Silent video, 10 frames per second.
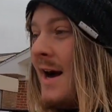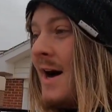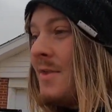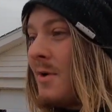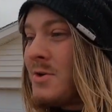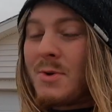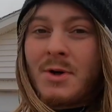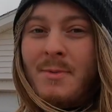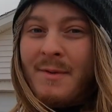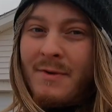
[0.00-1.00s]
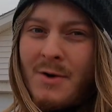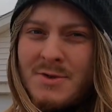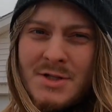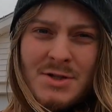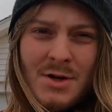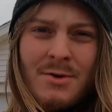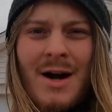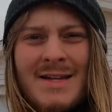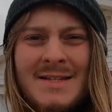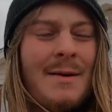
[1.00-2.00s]
Uh, the roads were a little bit frozen,
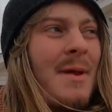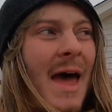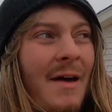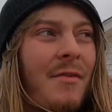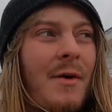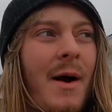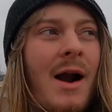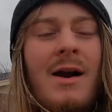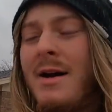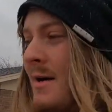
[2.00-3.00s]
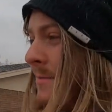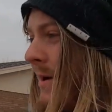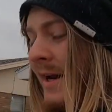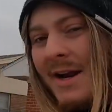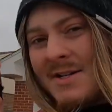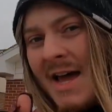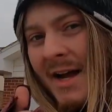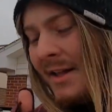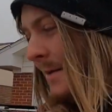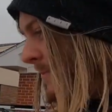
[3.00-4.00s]
so I slipped everywhere, but here's
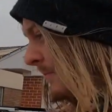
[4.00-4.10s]
that clip.